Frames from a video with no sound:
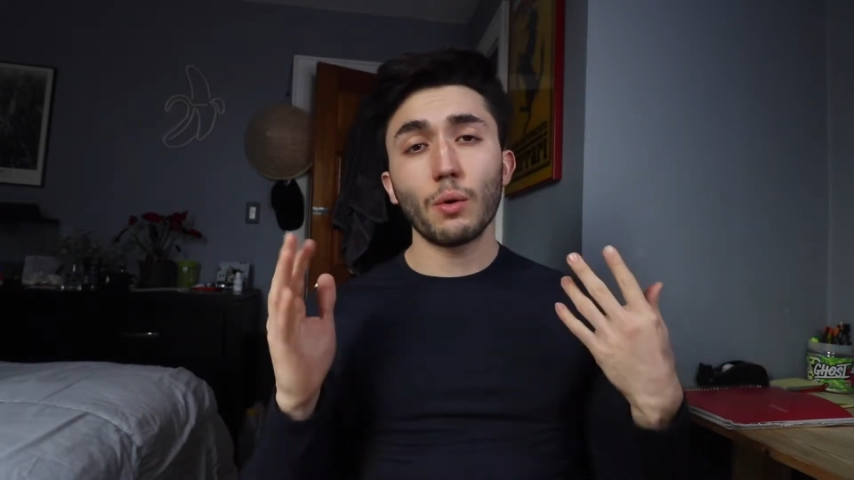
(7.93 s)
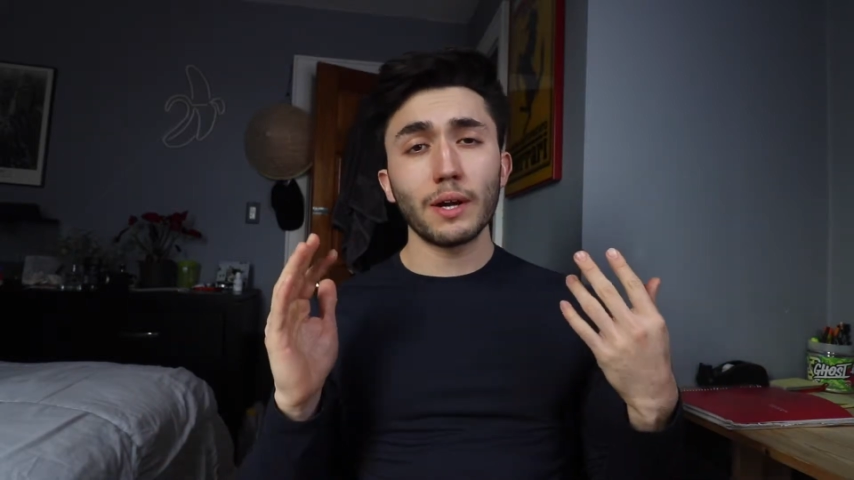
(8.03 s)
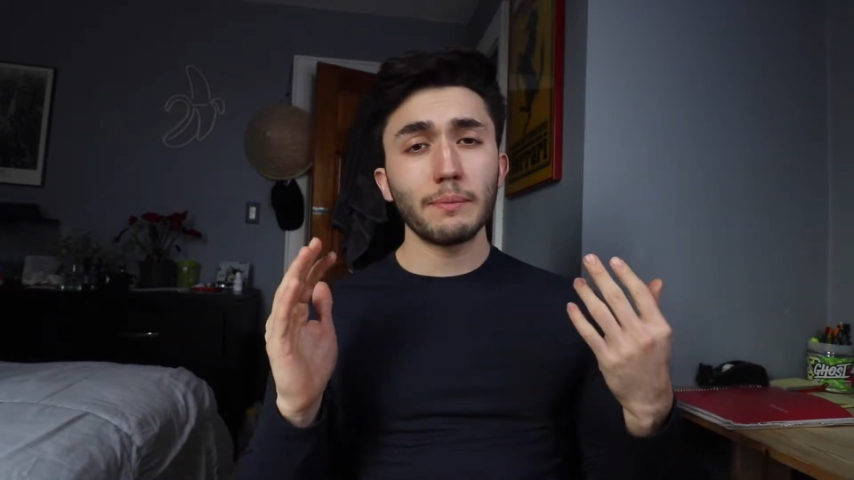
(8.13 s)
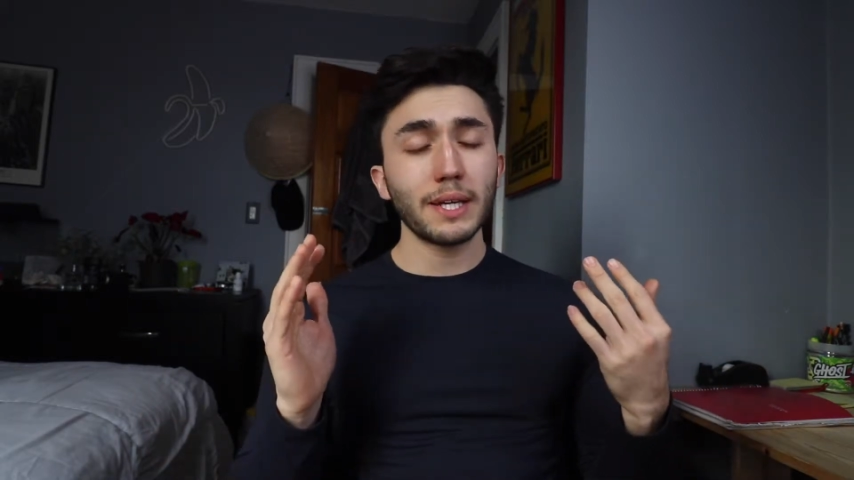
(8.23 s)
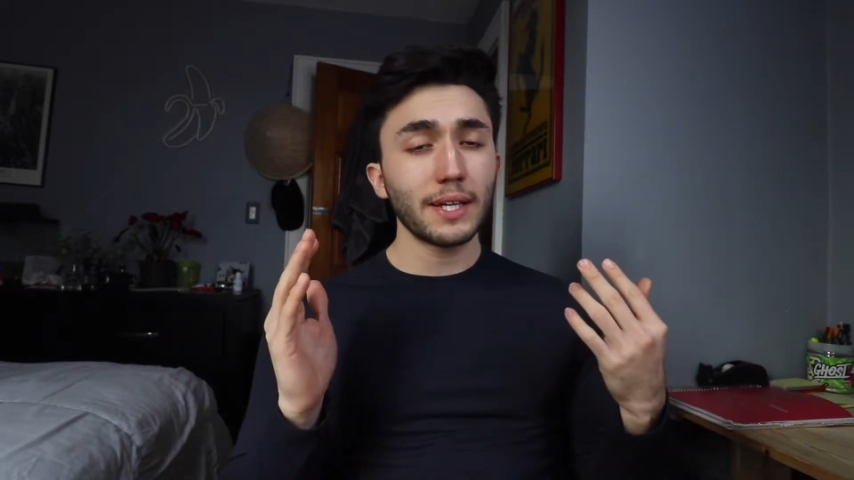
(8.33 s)
I
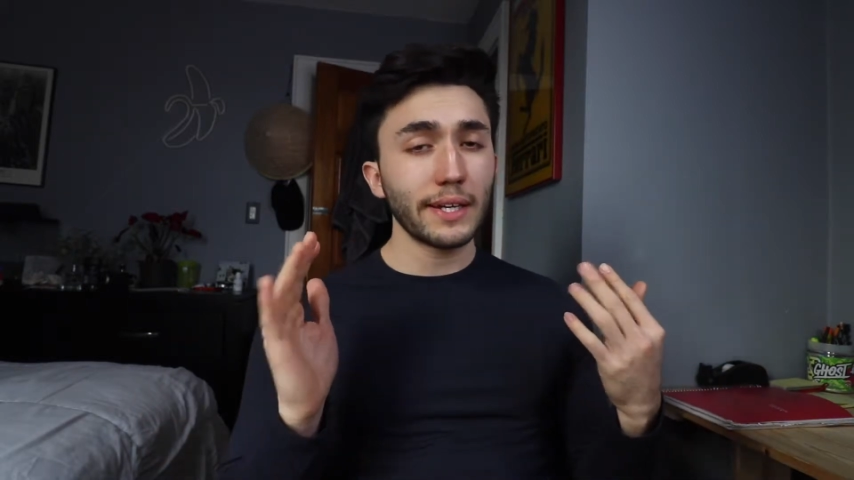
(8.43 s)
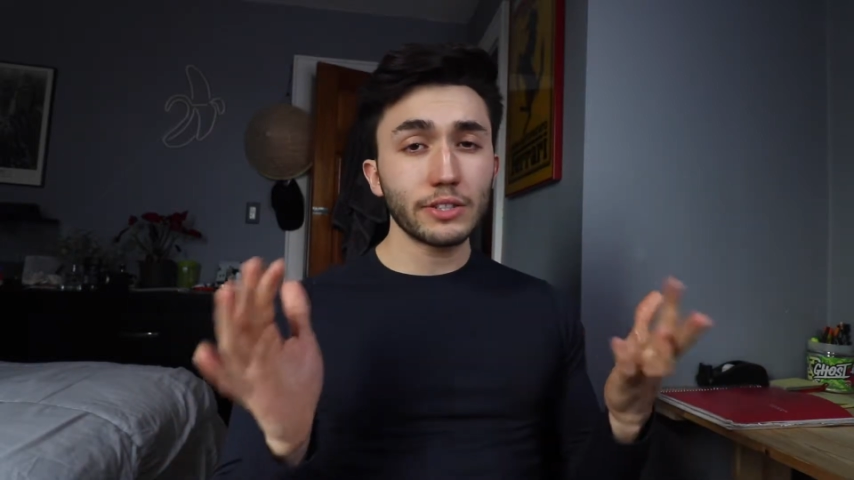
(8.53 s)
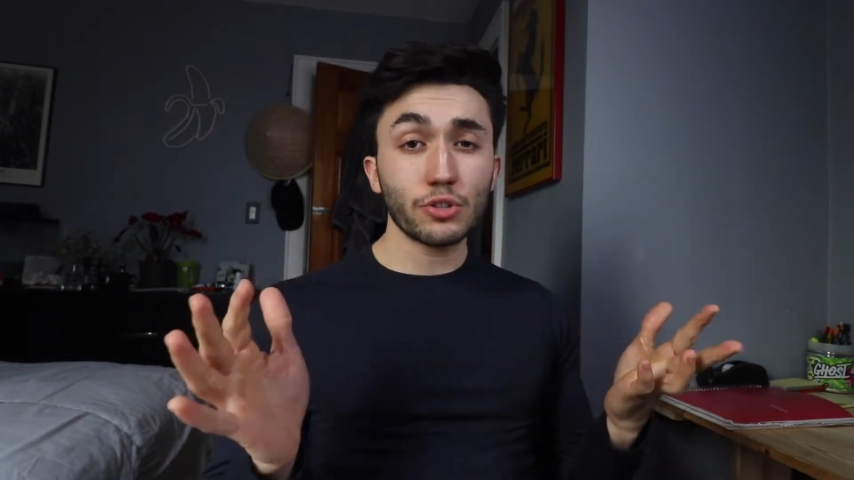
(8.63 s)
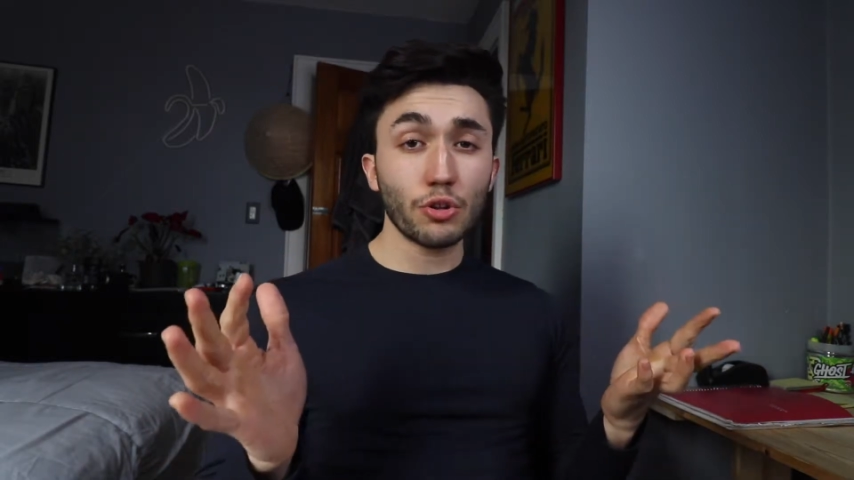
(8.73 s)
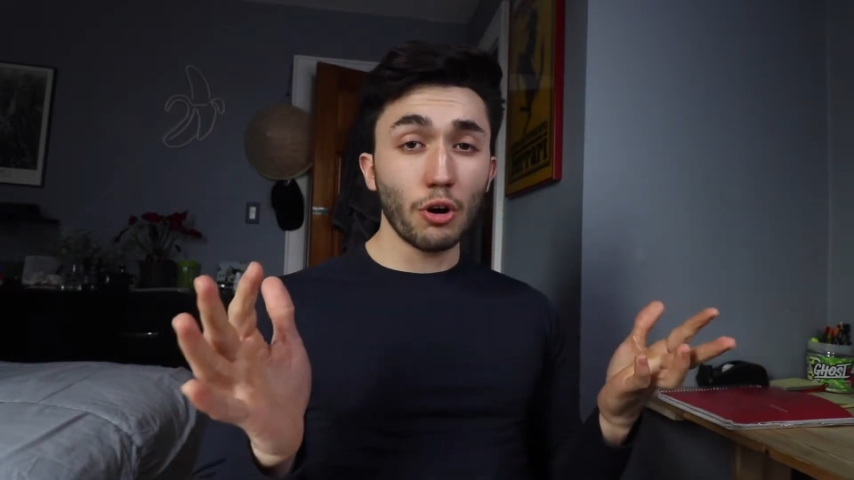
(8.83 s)
want to make it
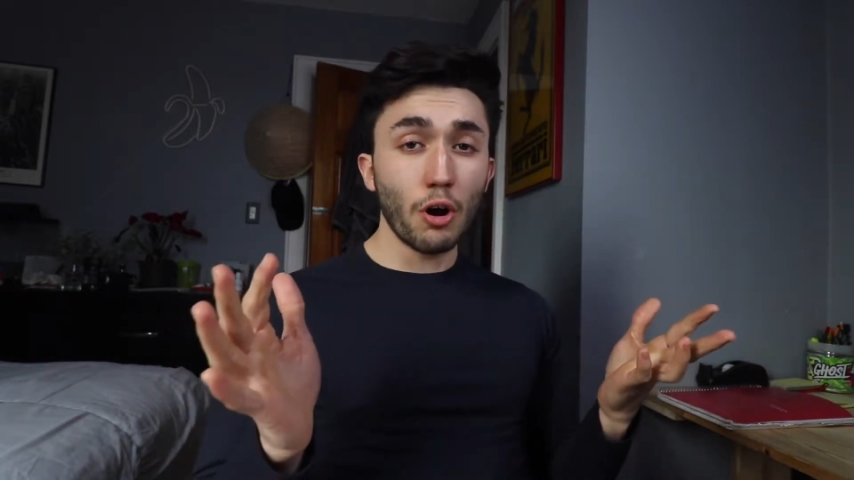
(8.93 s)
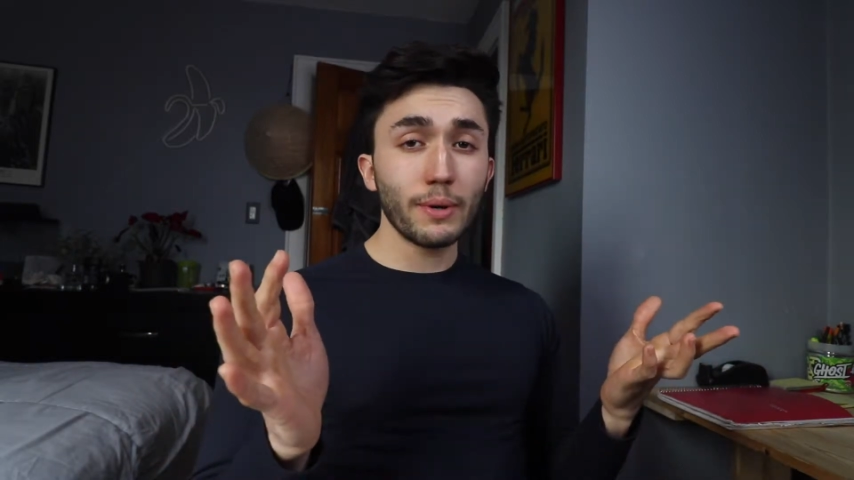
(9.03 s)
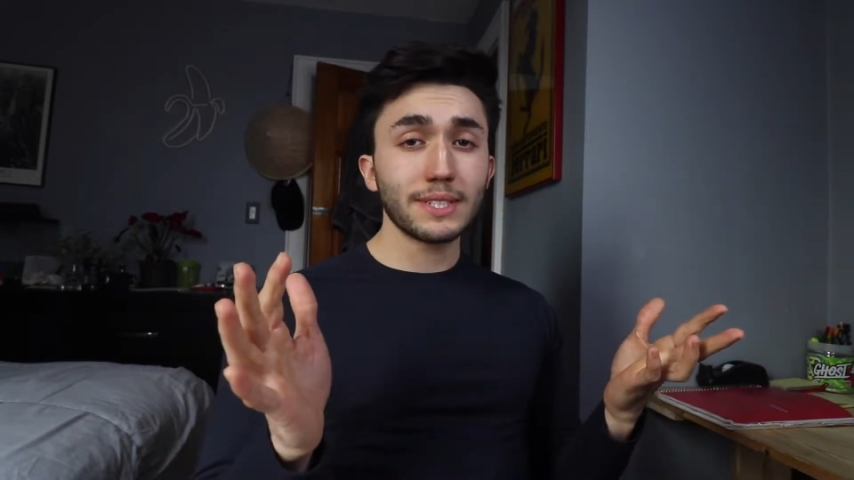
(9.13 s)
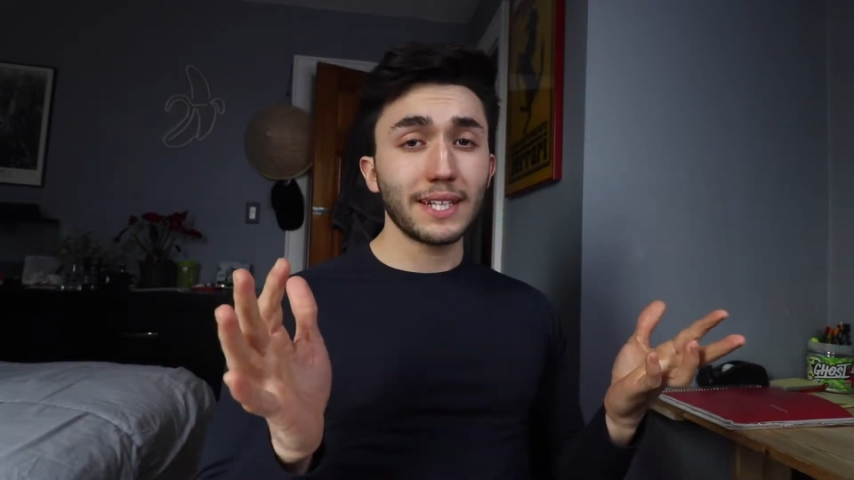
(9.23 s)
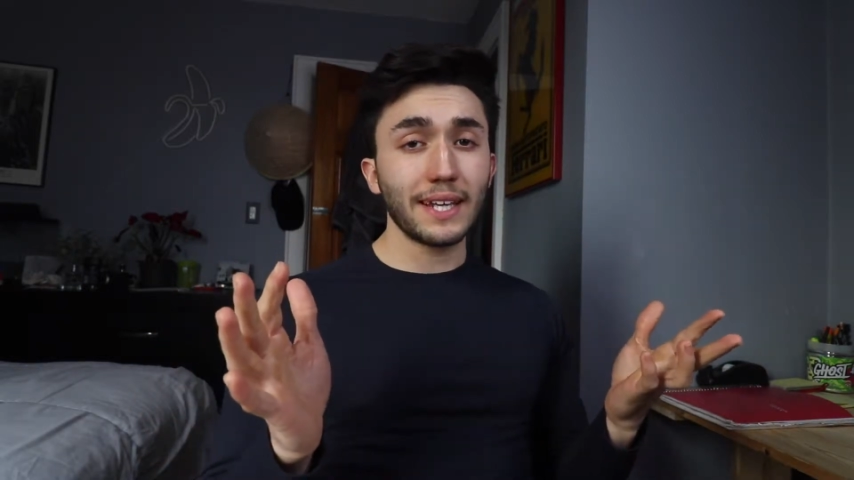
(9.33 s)
as thorough
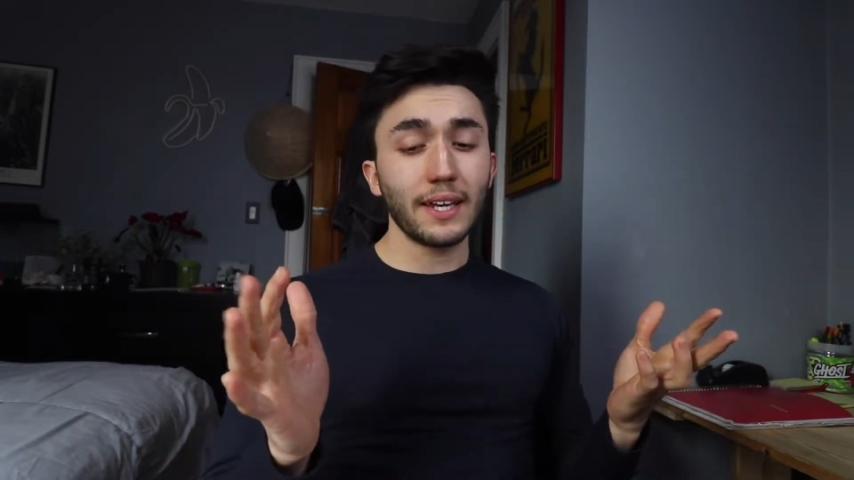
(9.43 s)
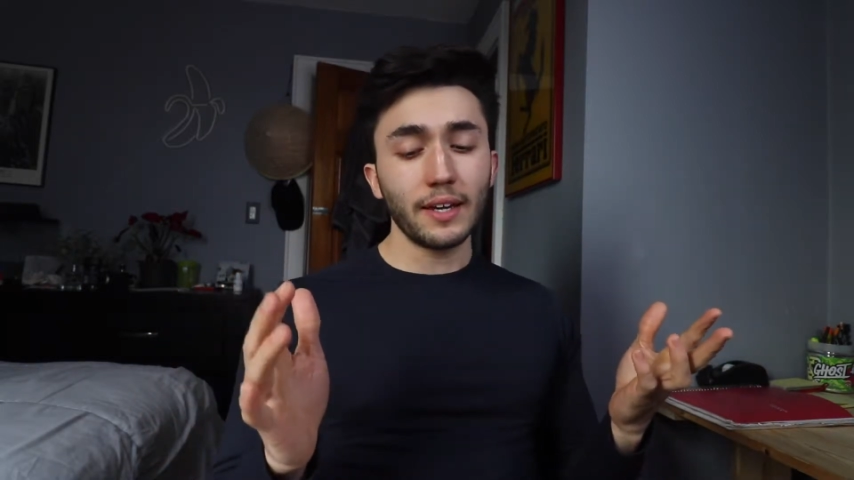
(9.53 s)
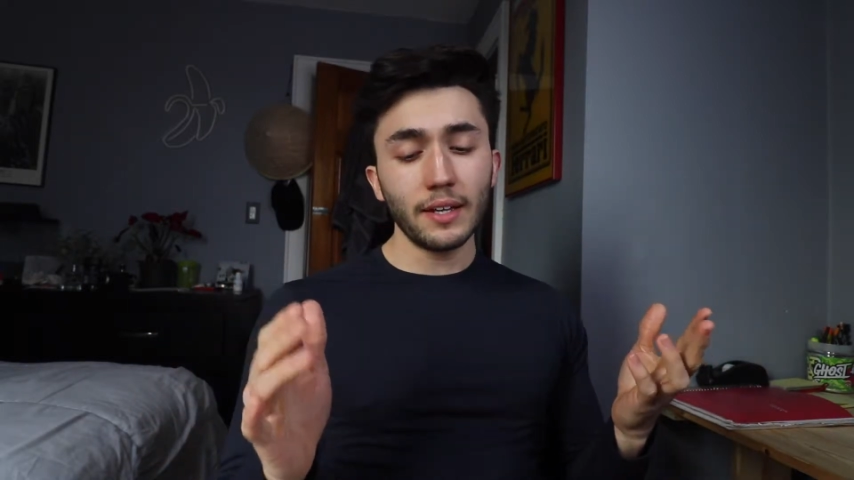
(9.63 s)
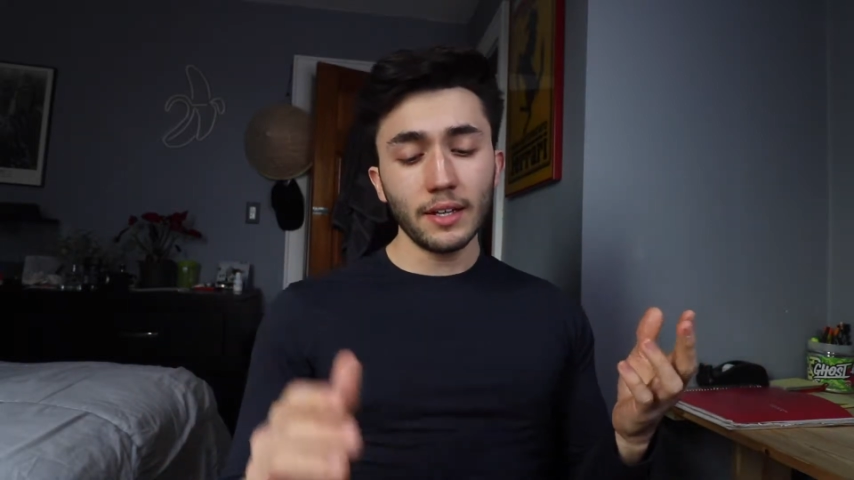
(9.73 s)
as I can.